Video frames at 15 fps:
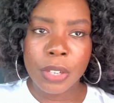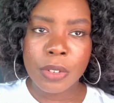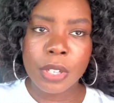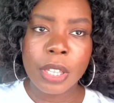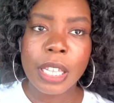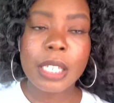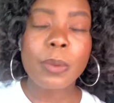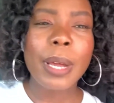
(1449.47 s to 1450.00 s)
So
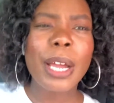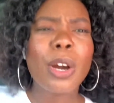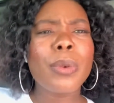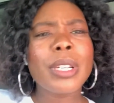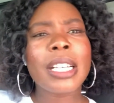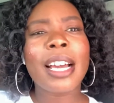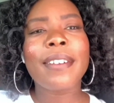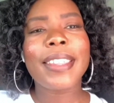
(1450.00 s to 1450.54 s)
that's why I
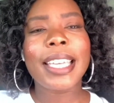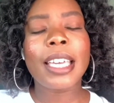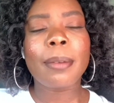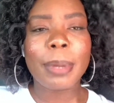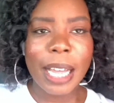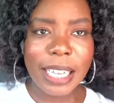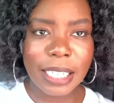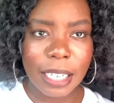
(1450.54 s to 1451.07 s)
always have the heat
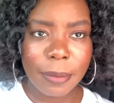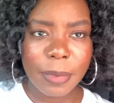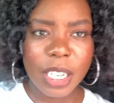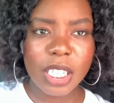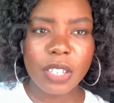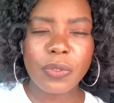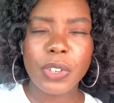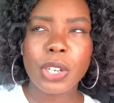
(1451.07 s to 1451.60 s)
blasting,
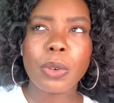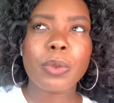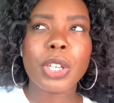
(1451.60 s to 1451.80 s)
because if you don't,